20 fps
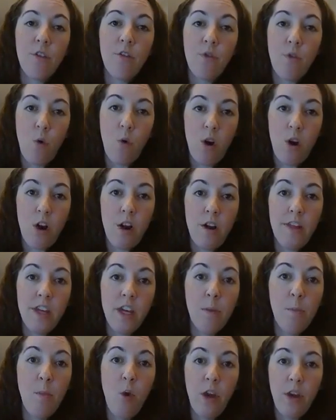for the
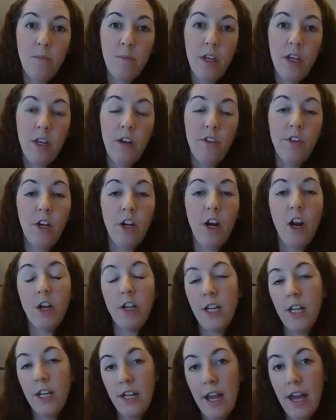appointment of a
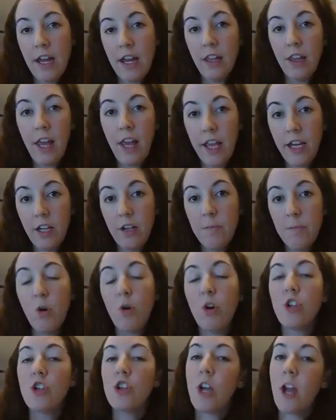guardian ad litem
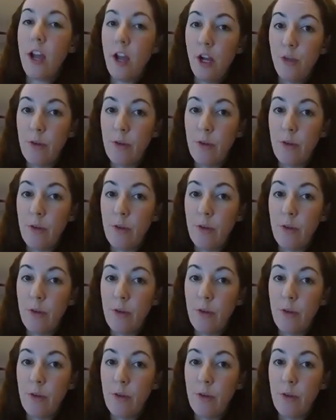or child